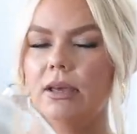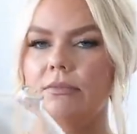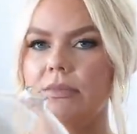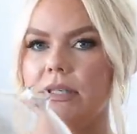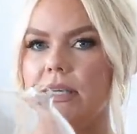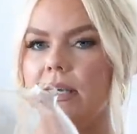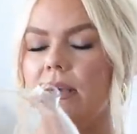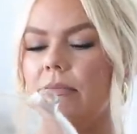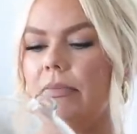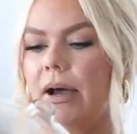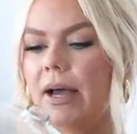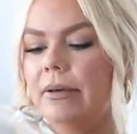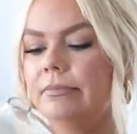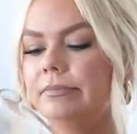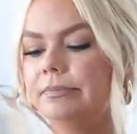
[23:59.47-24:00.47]
empty,
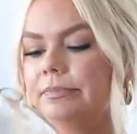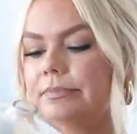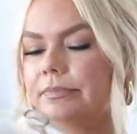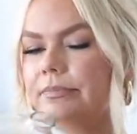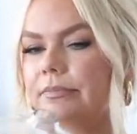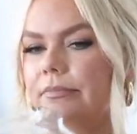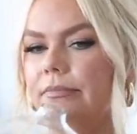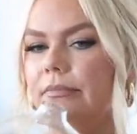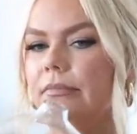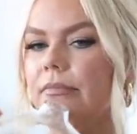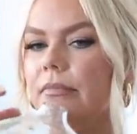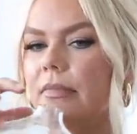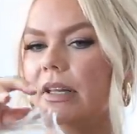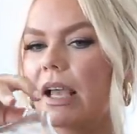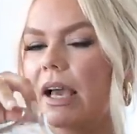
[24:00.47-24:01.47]
but
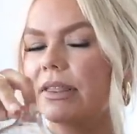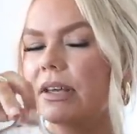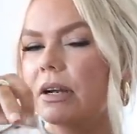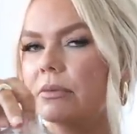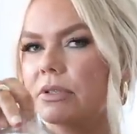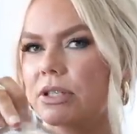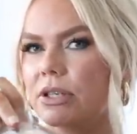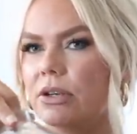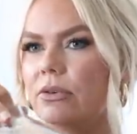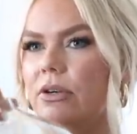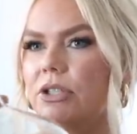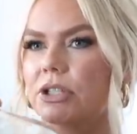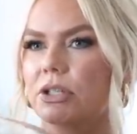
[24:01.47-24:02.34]
I thought it was cute. It's